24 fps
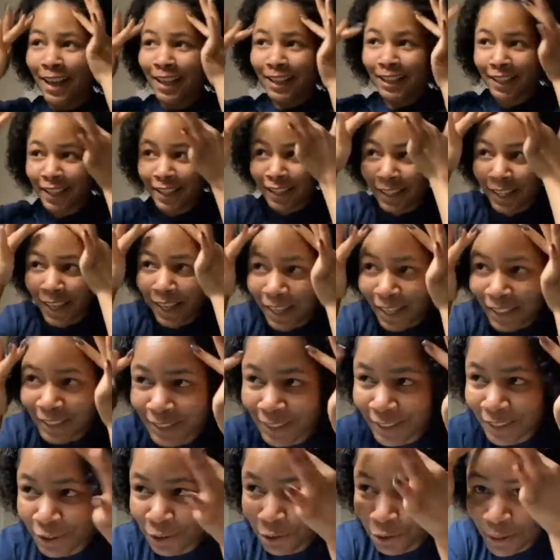And like I
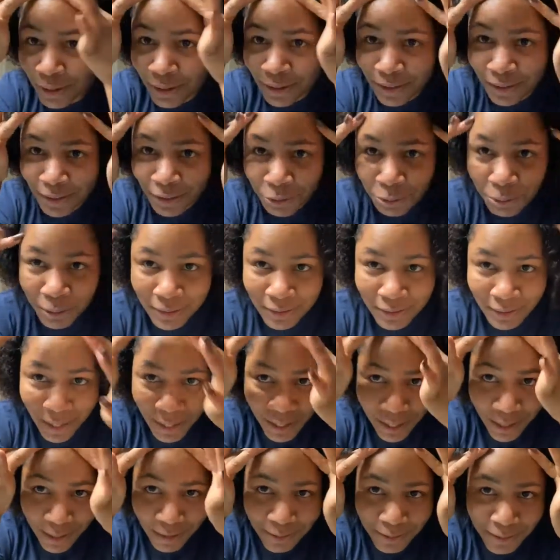said, you can take
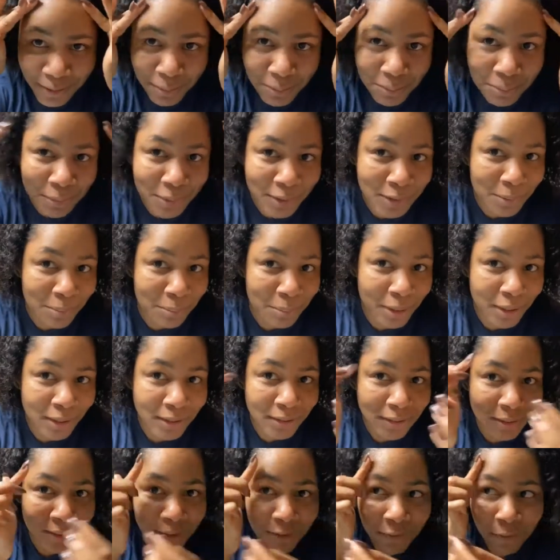out some
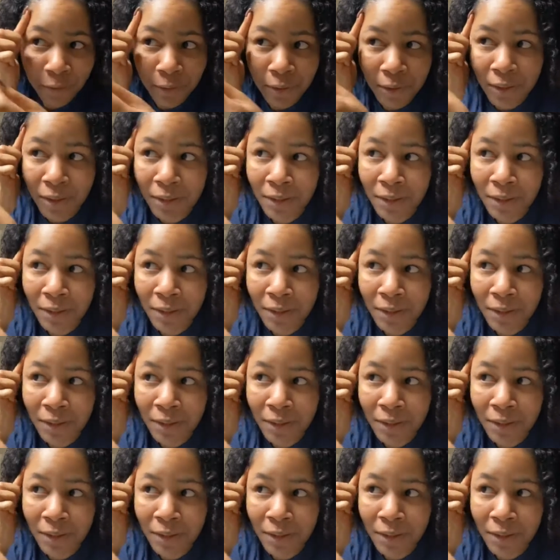pieces for